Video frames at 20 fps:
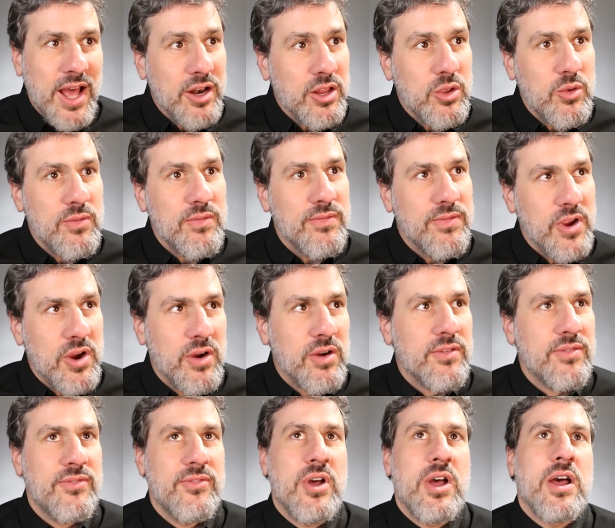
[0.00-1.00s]
do you
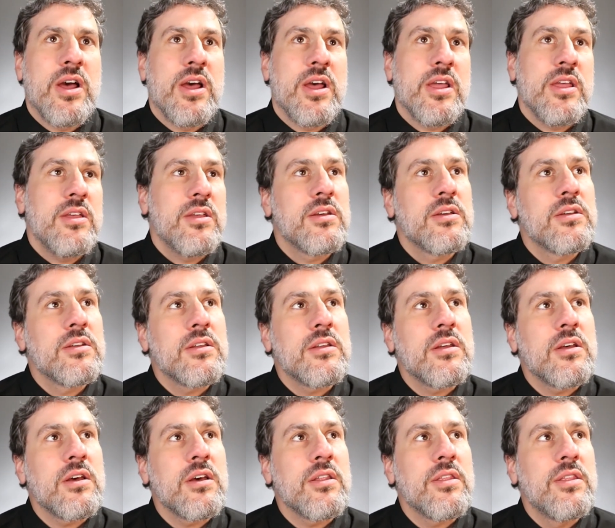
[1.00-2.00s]
verify
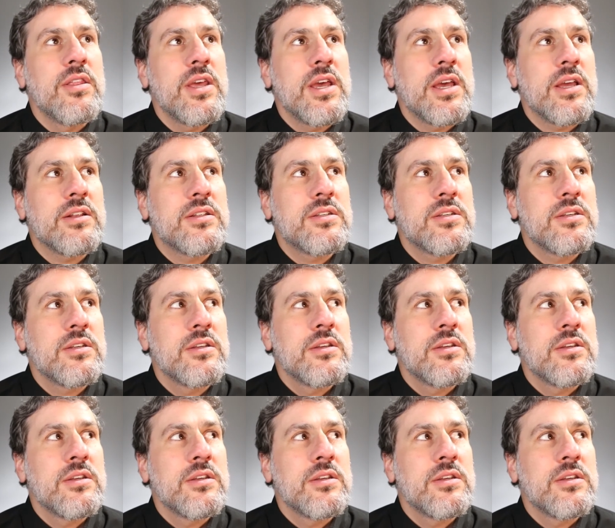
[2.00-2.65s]
that